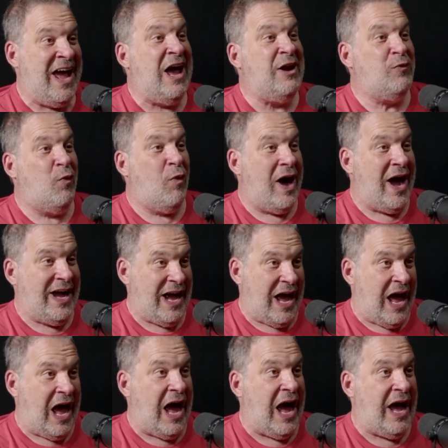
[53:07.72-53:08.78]
And
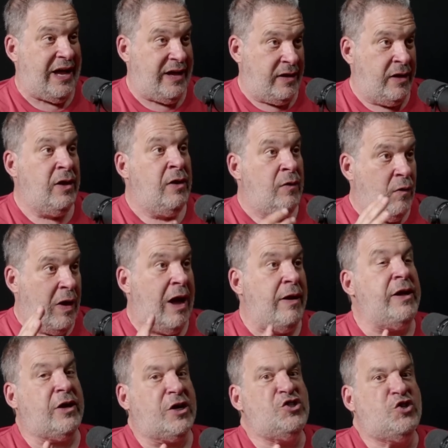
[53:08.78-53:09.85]
why
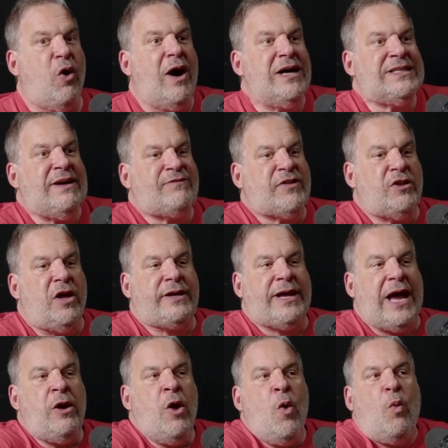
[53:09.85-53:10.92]
because you always have to look
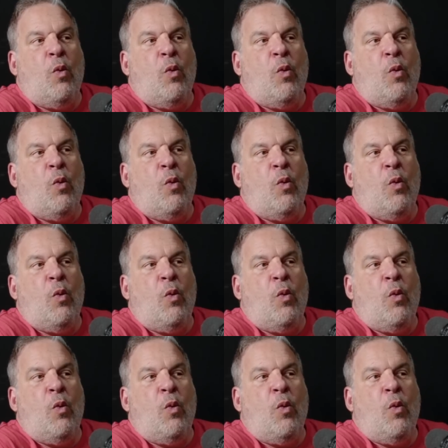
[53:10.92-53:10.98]
at